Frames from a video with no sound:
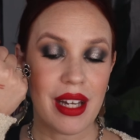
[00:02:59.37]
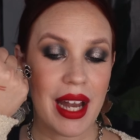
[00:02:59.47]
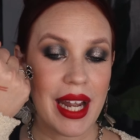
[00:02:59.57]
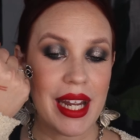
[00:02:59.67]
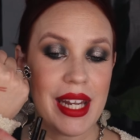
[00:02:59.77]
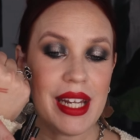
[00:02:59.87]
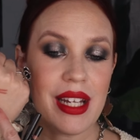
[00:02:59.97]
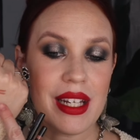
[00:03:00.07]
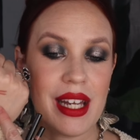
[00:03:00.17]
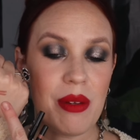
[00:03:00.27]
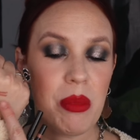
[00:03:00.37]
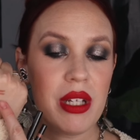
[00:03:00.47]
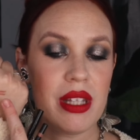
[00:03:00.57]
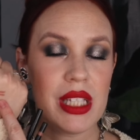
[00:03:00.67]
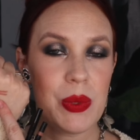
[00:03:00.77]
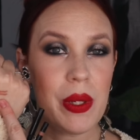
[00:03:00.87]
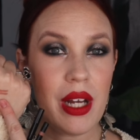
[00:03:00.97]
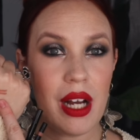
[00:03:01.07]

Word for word: I can put this one